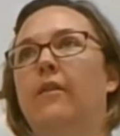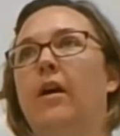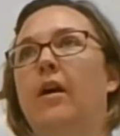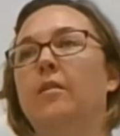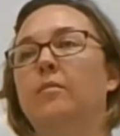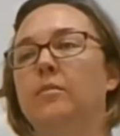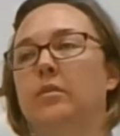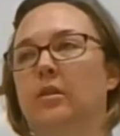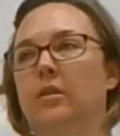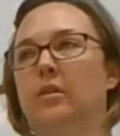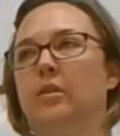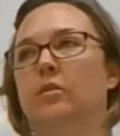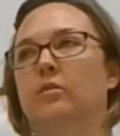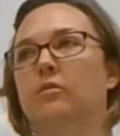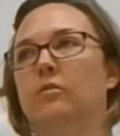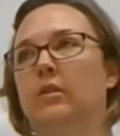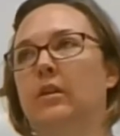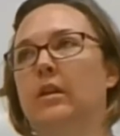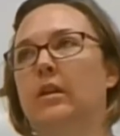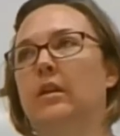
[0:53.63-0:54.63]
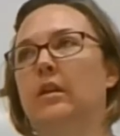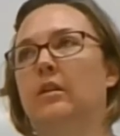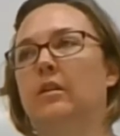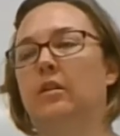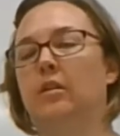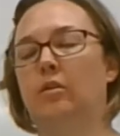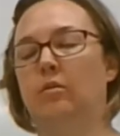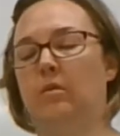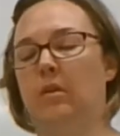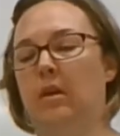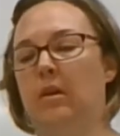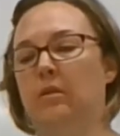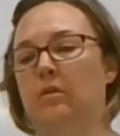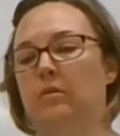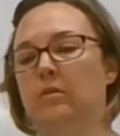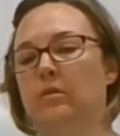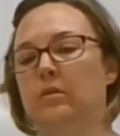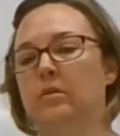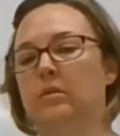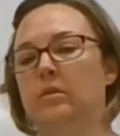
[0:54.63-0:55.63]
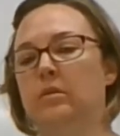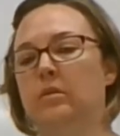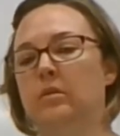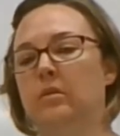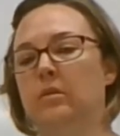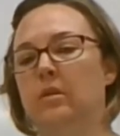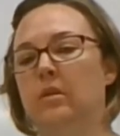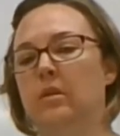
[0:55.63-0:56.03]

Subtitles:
up to three acute angles.